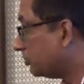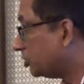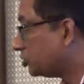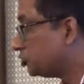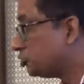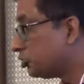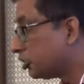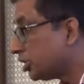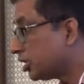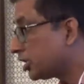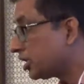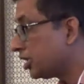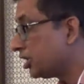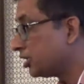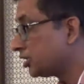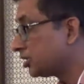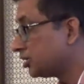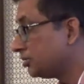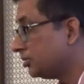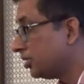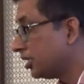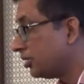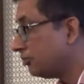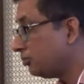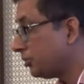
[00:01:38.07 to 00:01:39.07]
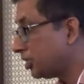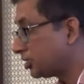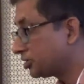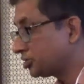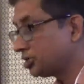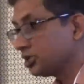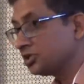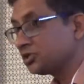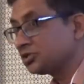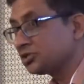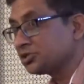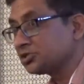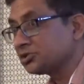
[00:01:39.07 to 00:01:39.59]
jewelry
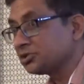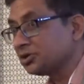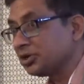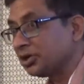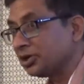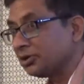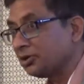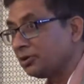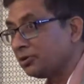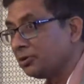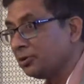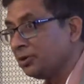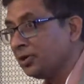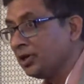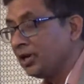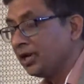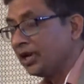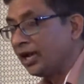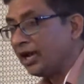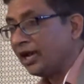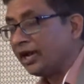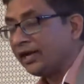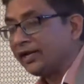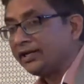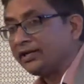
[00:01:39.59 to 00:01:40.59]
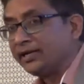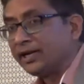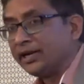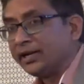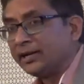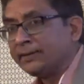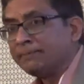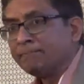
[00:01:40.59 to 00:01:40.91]
merchants, and